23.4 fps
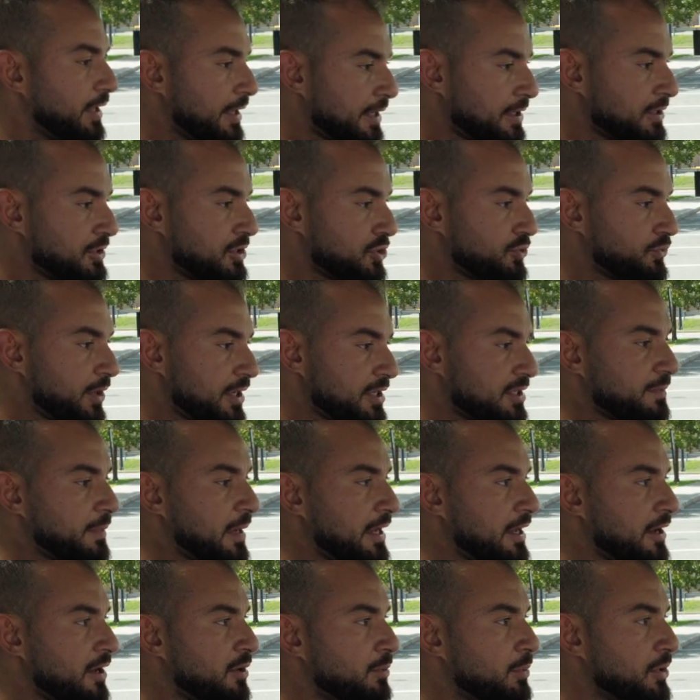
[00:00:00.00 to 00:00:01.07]
I can just rest
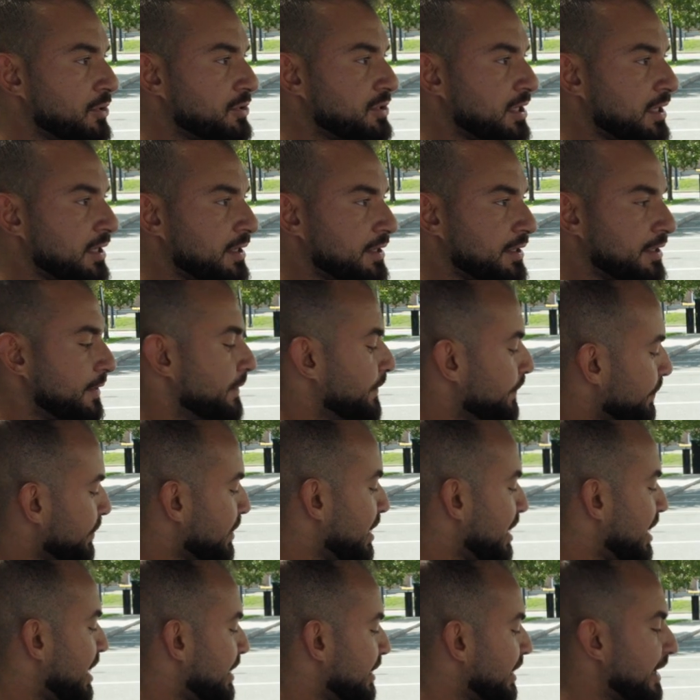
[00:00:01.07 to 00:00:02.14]
my elbows here,
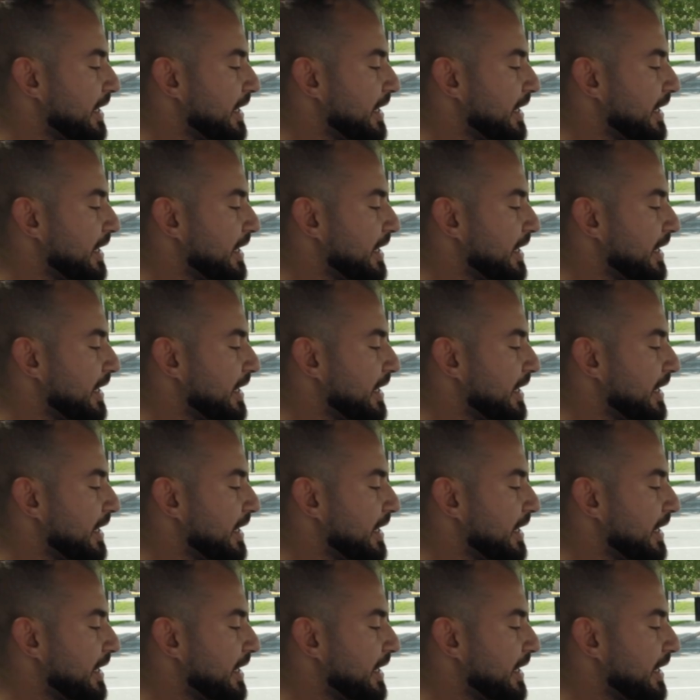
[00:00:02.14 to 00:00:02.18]
and